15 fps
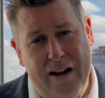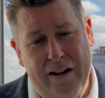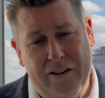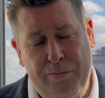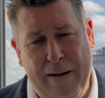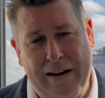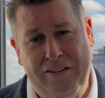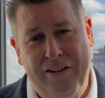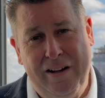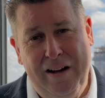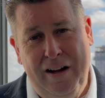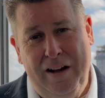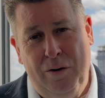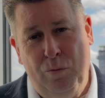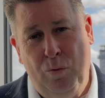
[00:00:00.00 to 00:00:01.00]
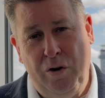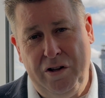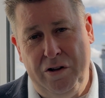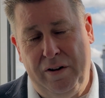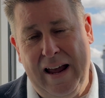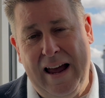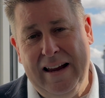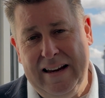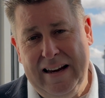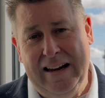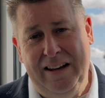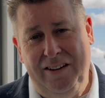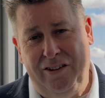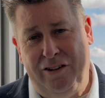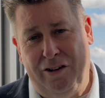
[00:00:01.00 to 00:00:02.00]
space, what you get
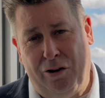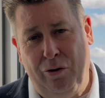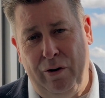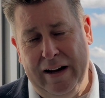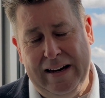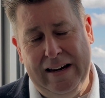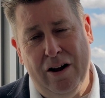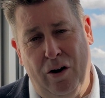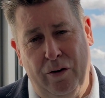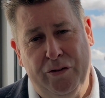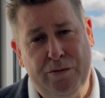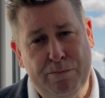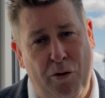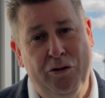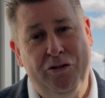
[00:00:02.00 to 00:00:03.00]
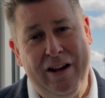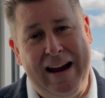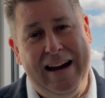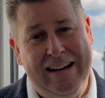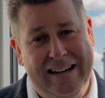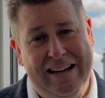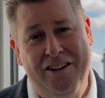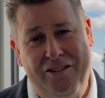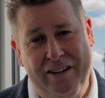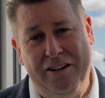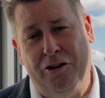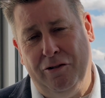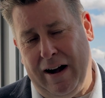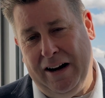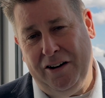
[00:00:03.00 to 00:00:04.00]
is a degree of spontaneous
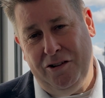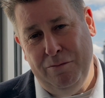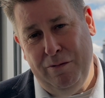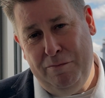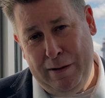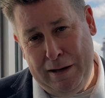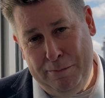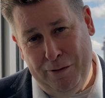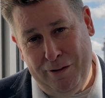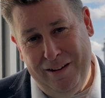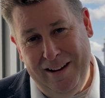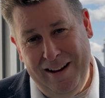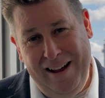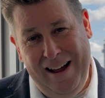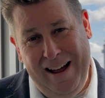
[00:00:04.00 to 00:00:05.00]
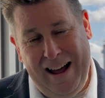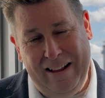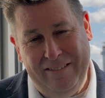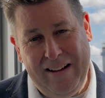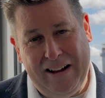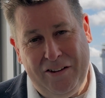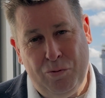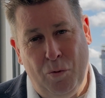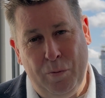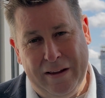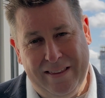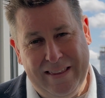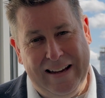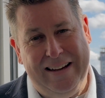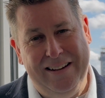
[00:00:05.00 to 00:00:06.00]
interaction with people, and that's what we
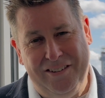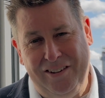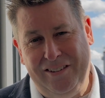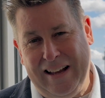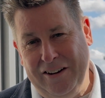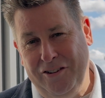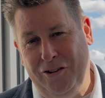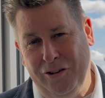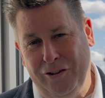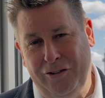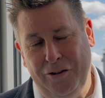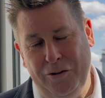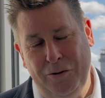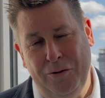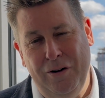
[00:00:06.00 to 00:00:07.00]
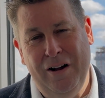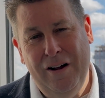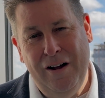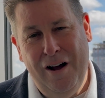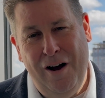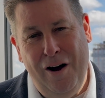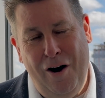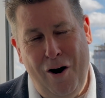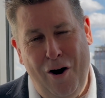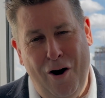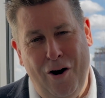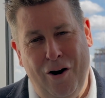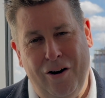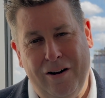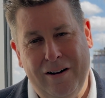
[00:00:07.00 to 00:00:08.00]
think is essential to
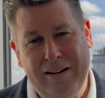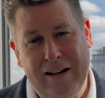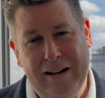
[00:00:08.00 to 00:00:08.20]
our